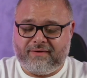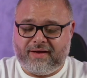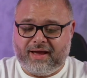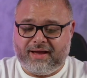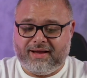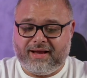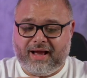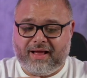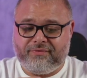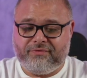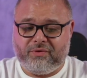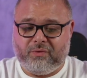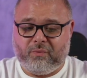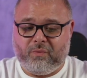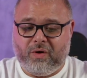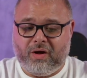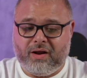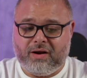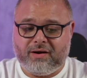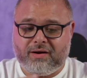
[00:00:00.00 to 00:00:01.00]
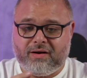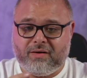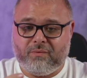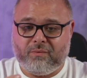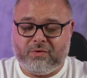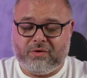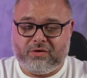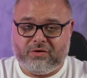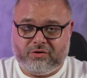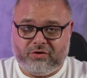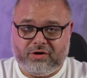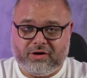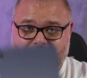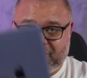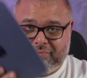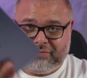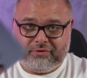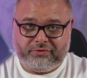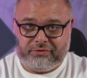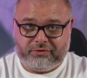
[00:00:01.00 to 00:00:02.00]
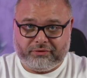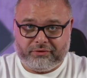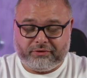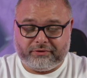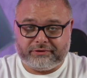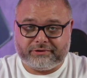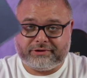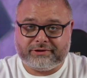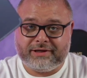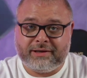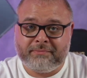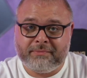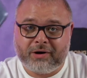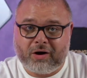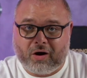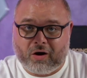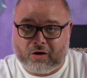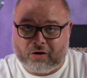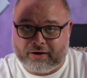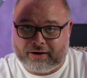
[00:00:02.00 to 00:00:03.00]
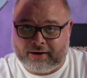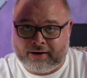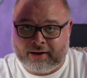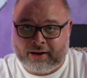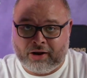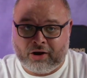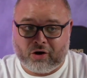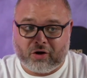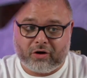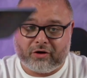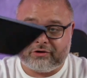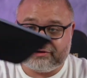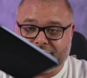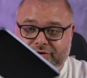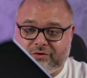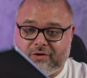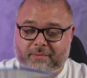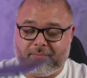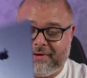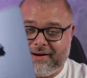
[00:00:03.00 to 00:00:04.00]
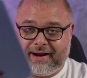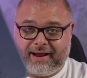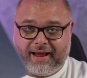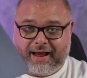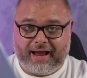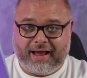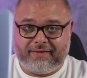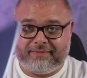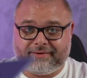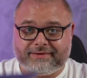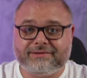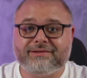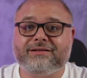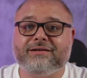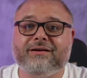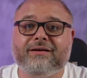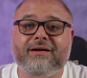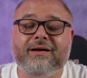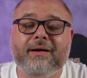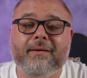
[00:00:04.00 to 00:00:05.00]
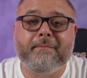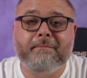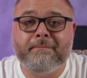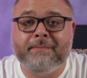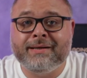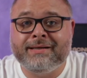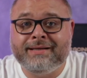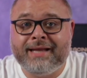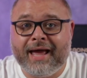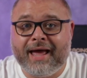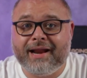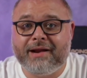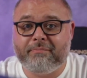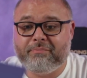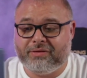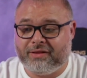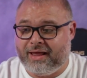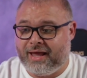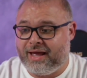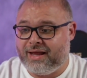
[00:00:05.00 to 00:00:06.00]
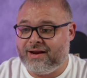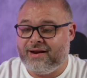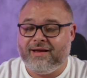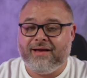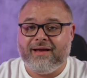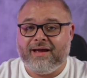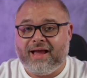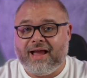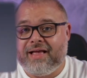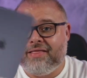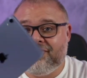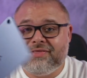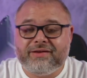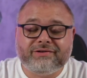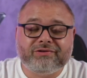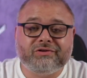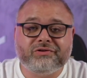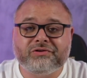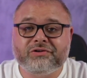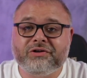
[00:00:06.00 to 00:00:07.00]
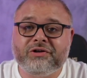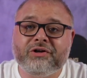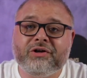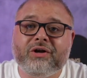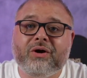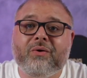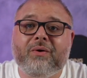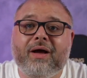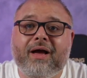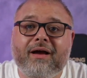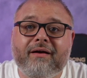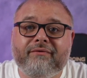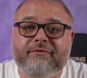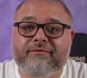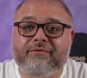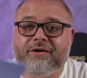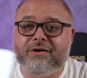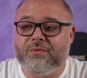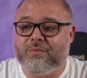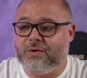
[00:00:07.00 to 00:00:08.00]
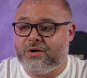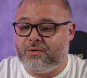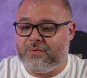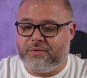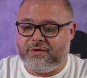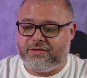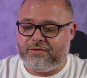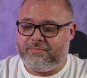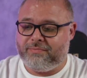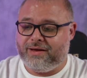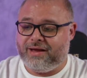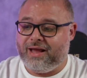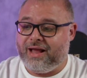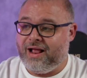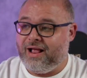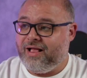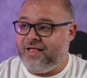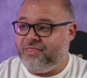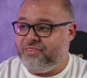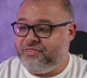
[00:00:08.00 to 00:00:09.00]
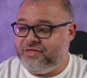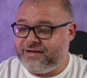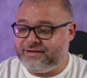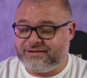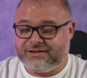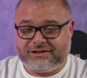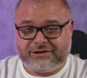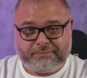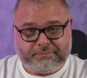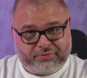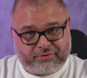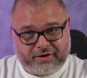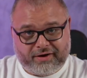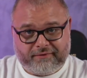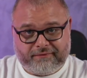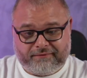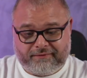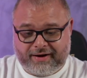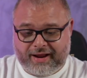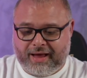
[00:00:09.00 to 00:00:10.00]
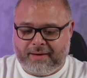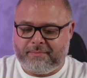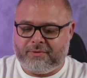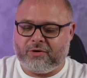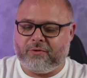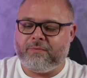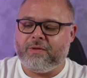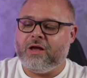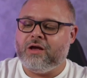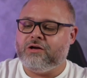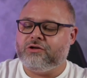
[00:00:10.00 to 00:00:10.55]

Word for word: I got the one where you can put the little SIM card in here. So I'm gonna add this to my data plan and this is gonna go everywhere with me. This is pretty phenomenal.